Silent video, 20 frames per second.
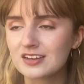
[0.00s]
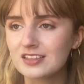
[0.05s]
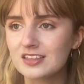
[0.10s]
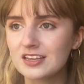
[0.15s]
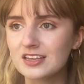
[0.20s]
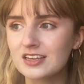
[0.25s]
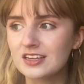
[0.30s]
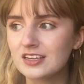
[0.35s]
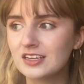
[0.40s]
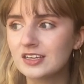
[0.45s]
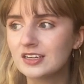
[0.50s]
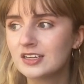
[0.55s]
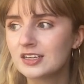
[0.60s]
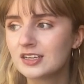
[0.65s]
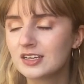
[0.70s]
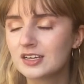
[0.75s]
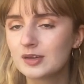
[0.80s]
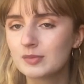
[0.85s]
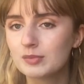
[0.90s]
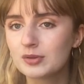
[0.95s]
the
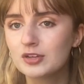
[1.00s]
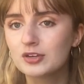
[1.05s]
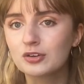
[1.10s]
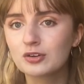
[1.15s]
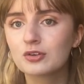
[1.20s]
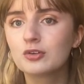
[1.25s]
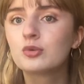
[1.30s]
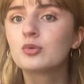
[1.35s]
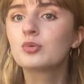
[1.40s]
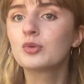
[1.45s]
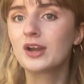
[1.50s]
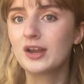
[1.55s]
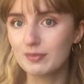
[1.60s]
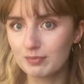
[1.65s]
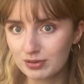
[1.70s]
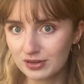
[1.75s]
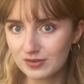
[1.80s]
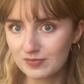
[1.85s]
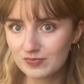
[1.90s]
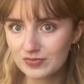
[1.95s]
pure grip
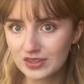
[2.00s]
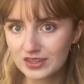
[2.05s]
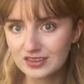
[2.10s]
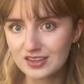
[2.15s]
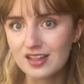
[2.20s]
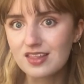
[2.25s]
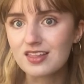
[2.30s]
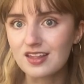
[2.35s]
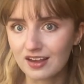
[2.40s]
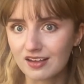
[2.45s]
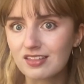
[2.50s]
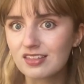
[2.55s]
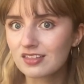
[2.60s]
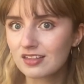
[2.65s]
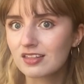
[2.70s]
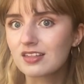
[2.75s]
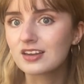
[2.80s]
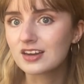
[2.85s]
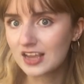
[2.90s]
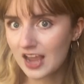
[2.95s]
that Sex and the
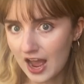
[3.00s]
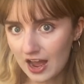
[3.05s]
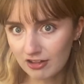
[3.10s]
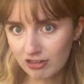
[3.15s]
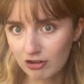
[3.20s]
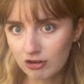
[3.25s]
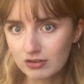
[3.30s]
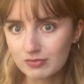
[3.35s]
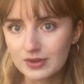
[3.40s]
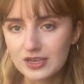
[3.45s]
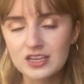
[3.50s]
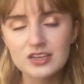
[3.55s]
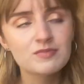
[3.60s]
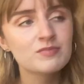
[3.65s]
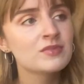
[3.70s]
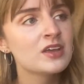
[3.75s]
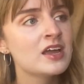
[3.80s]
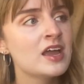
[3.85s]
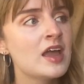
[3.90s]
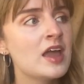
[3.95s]
City has on me.
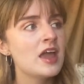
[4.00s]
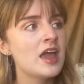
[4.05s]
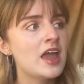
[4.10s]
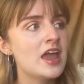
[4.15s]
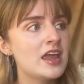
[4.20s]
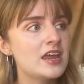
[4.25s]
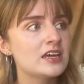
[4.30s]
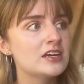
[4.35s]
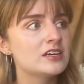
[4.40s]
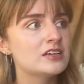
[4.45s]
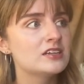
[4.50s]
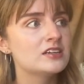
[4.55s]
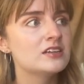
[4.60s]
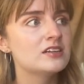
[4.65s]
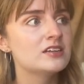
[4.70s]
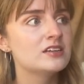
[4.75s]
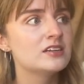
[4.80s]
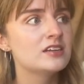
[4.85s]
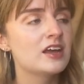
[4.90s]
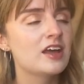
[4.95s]
And
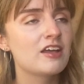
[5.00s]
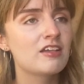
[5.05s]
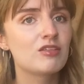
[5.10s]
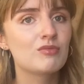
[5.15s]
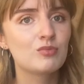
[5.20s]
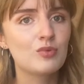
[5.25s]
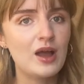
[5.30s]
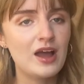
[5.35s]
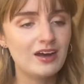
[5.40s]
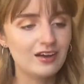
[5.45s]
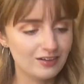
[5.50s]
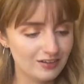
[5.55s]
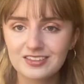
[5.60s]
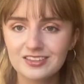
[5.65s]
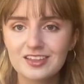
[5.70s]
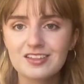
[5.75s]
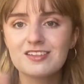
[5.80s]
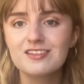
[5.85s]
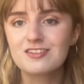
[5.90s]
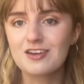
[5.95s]
as well,
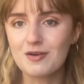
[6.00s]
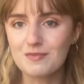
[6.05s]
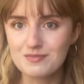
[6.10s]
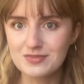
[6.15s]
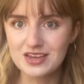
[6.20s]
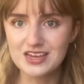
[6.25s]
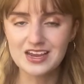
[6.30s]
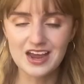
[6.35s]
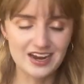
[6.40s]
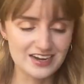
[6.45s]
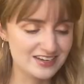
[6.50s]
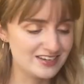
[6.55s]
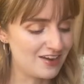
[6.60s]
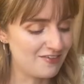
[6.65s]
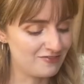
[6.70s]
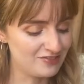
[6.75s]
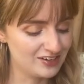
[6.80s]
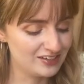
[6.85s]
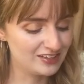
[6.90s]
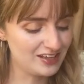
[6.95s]
this is on me, I
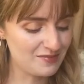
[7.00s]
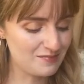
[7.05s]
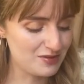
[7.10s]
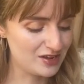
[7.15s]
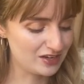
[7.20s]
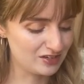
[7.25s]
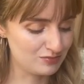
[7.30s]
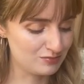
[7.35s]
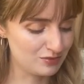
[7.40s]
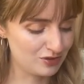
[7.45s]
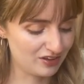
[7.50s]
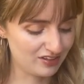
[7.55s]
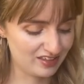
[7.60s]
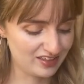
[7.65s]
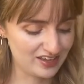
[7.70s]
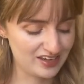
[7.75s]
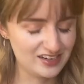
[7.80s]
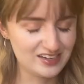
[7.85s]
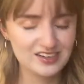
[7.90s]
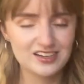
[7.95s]
definitely picked books
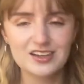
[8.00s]
that